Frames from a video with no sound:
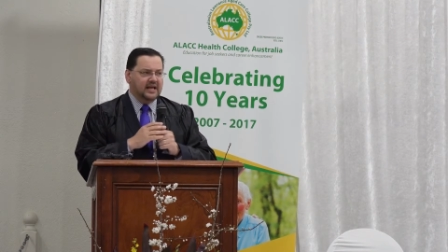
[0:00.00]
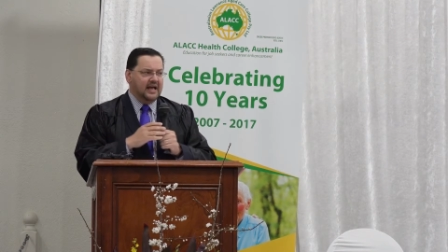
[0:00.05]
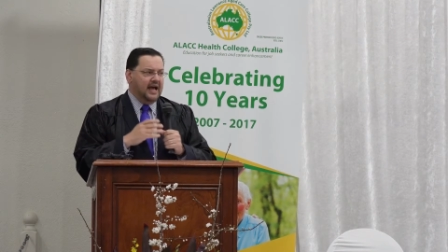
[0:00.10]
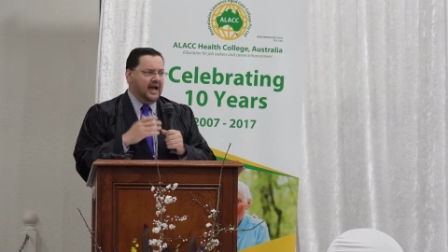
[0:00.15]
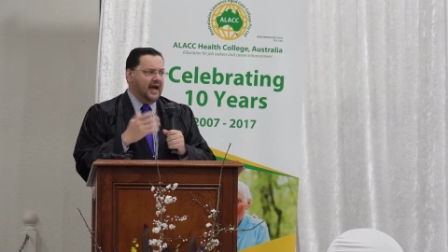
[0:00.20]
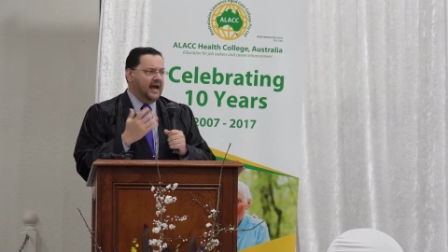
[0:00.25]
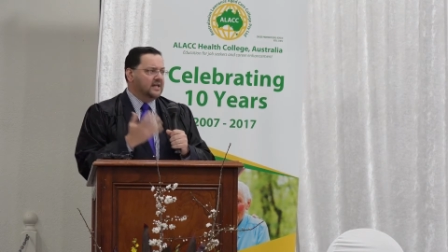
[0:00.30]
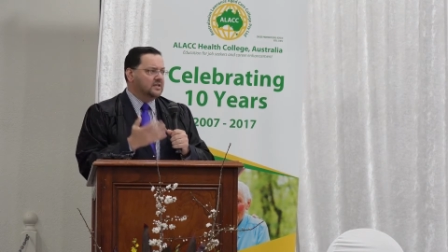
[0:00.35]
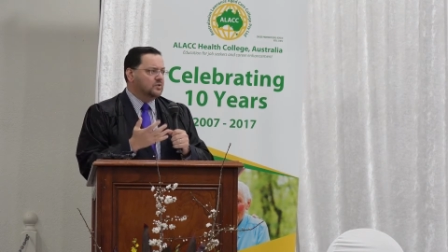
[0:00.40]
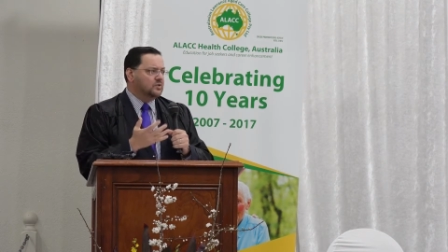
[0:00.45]

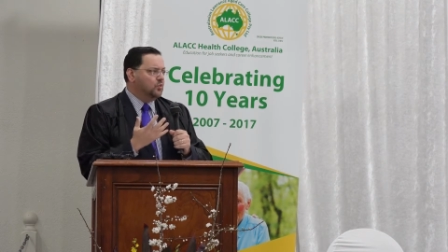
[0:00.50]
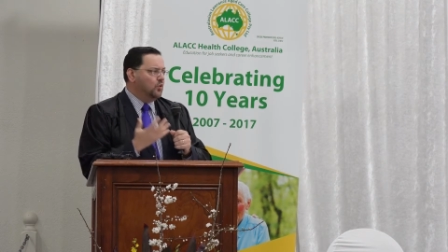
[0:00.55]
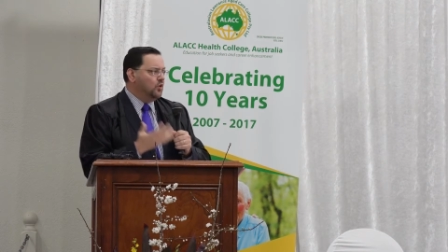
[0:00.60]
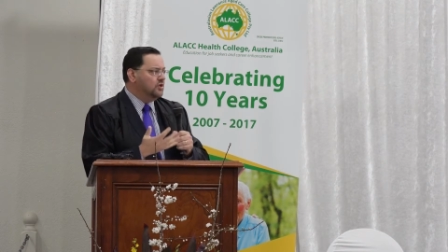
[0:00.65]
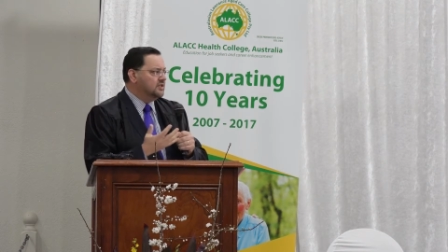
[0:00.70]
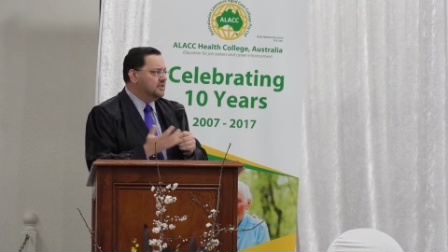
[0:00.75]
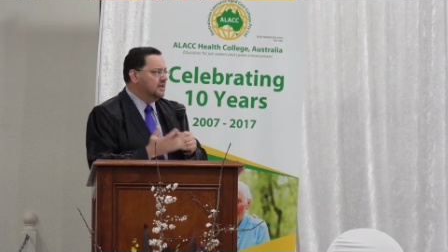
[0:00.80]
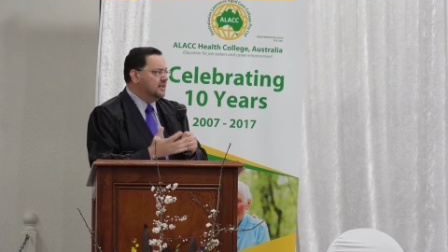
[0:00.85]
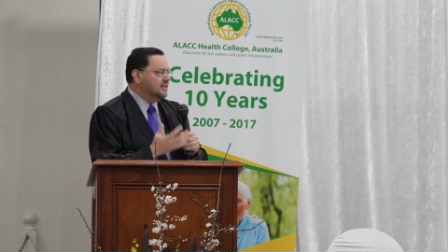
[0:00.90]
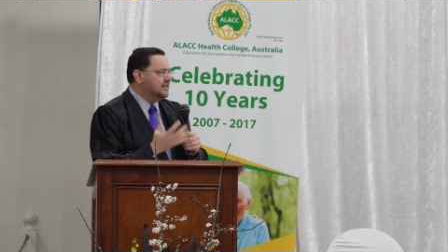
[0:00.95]
has words
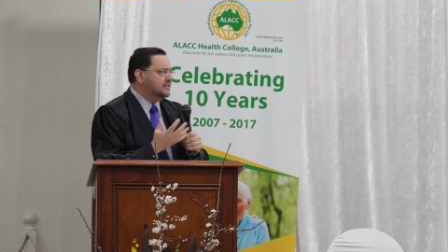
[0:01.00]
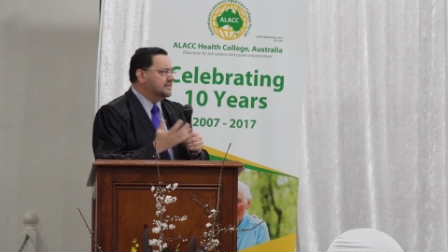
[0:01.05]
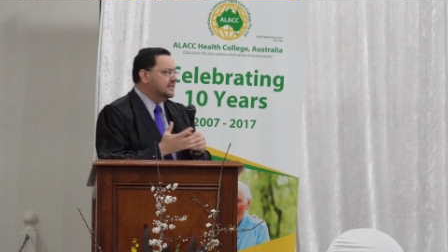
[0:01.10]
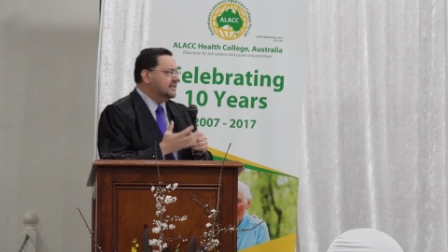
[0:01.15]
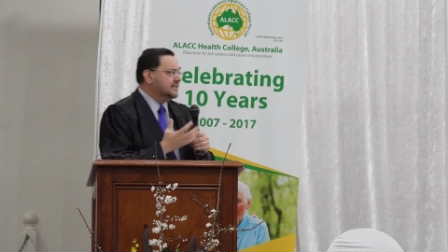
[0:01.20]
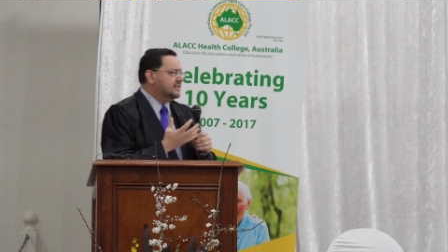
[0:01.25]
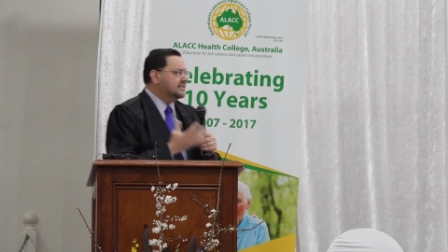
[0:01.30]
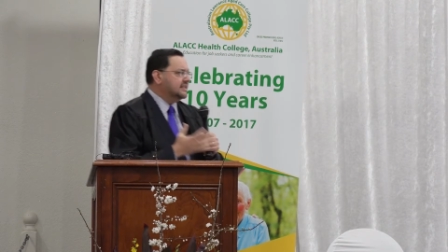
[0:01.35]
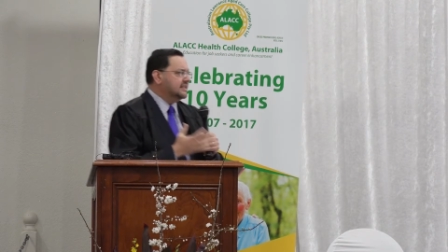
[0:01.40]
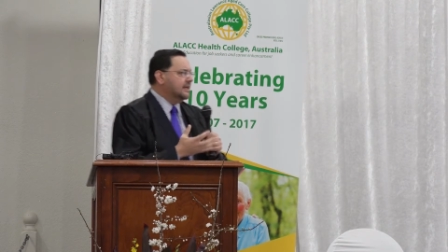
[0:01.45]
in it that
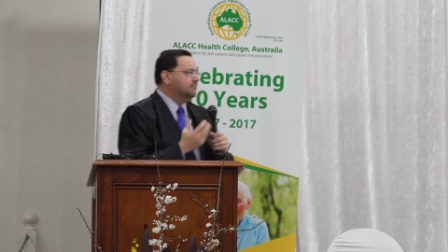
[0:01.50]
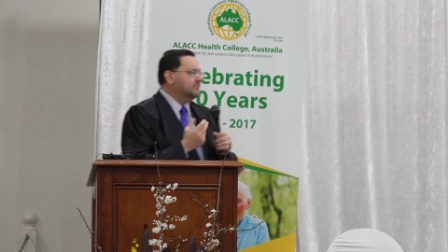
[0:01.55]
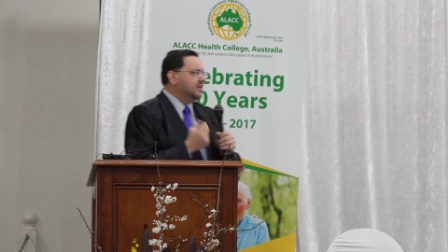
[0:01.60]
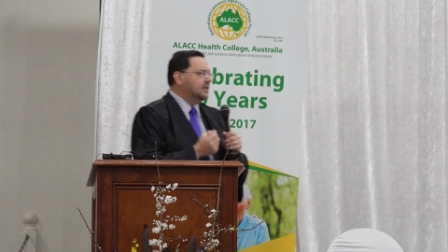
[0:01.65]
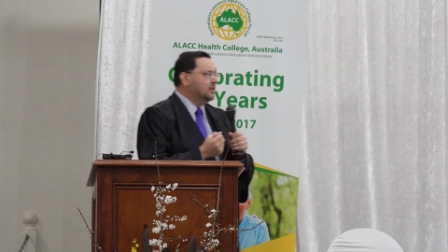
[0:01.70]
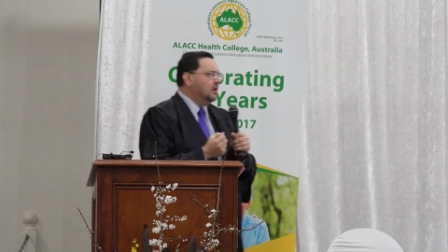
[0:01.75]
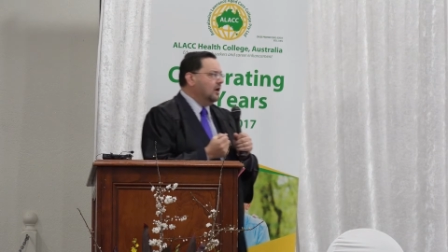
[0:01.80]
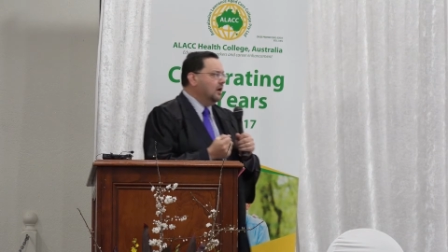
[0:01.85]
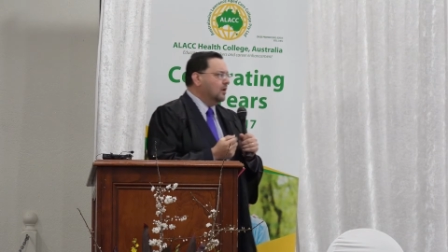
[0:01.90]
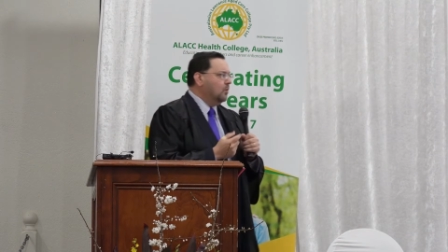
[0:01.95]
says something
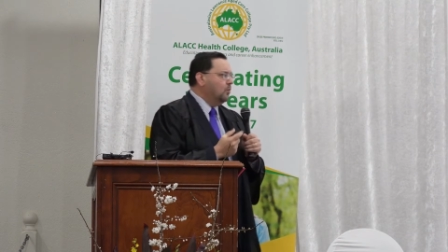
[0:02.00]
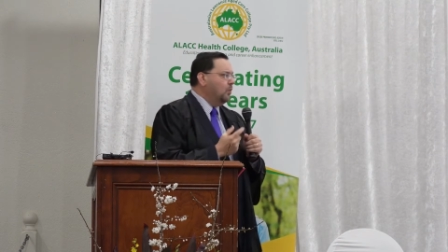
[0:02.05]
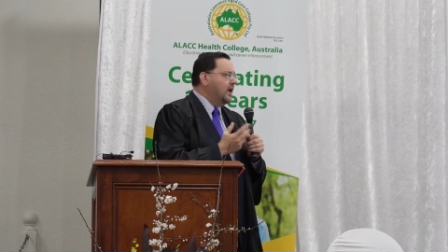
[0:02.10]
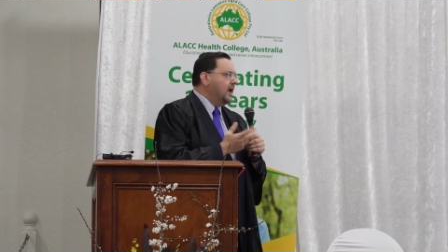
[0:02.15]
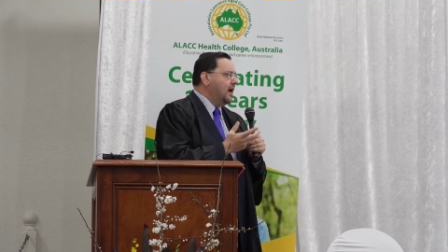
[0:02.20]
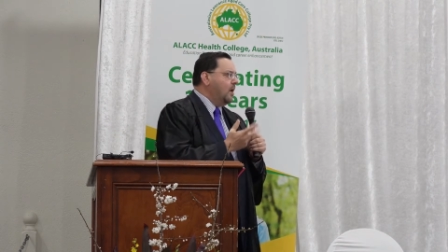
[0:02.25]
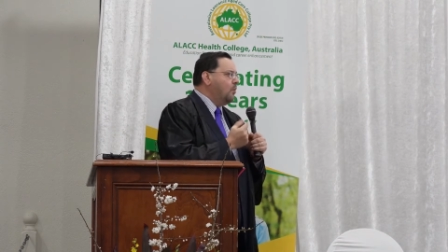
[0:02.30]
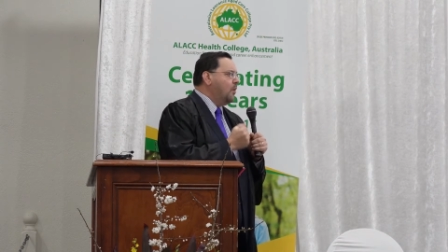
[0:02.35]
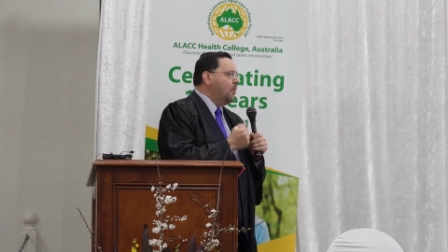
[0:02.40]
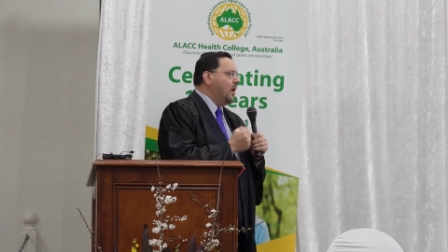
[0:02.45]
like, "We
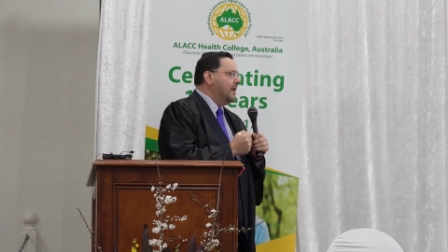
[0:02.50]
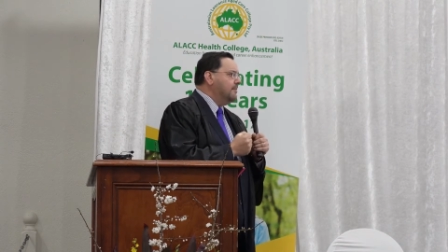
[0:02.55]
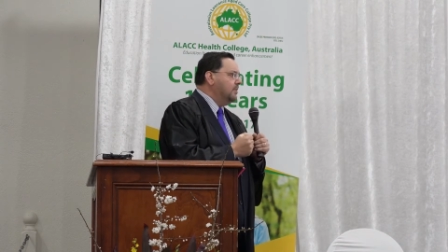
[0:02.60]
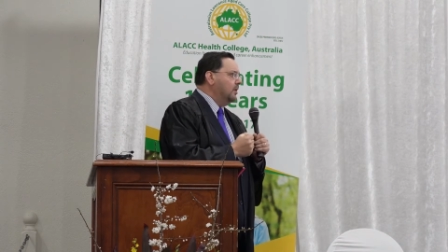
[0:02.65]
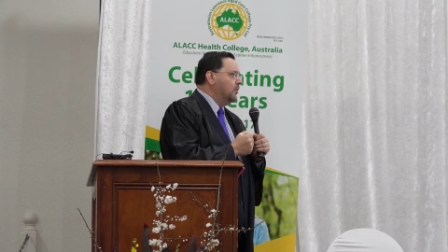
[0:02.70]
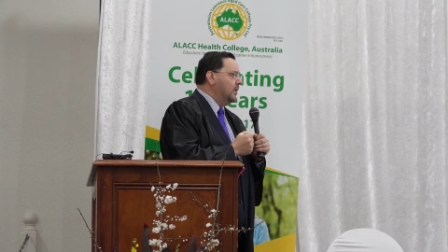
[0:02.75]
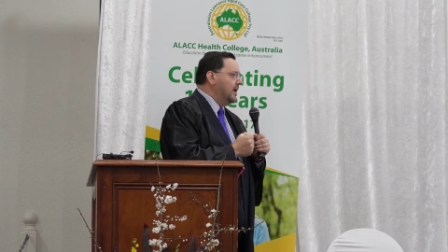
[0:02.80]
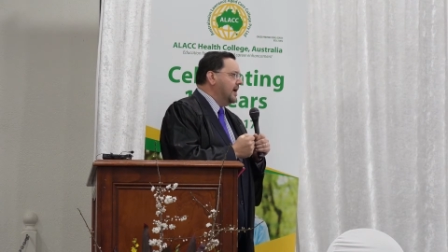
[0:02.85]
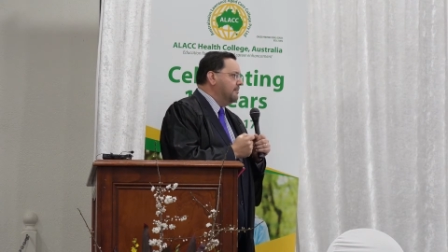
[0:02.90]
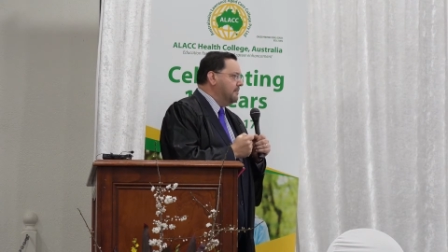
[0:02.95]
are one but
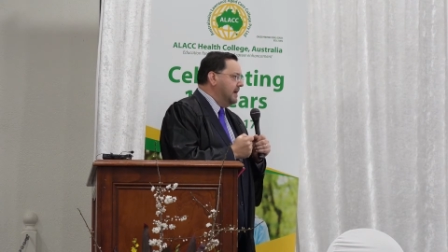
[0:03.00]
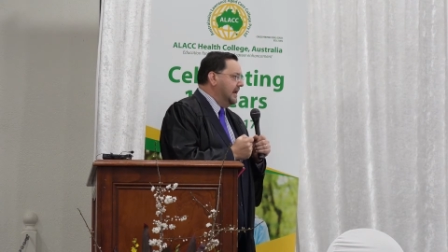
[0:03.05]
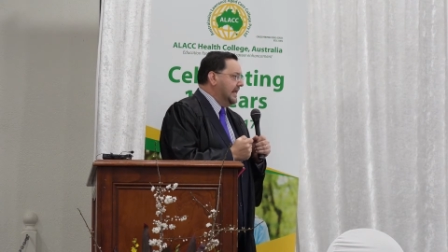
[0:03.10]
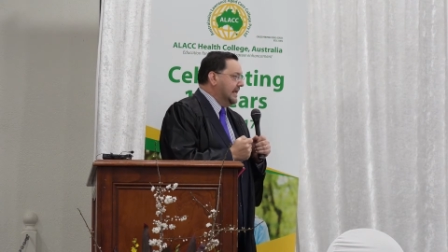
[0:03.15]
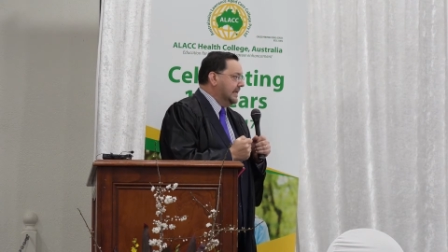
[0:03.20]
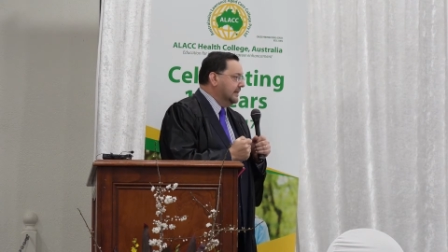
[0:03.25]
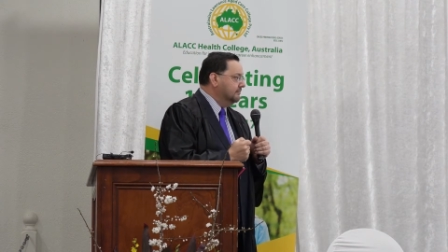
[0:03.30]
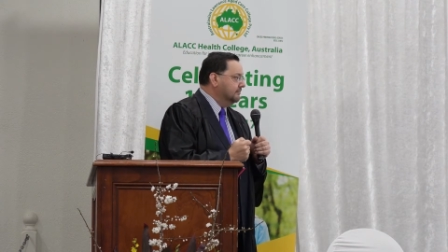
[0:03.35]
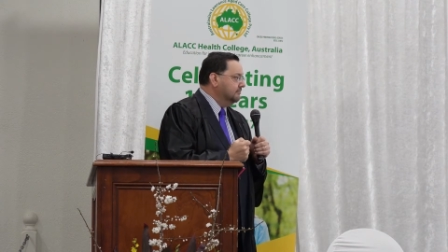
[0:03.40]
we are many.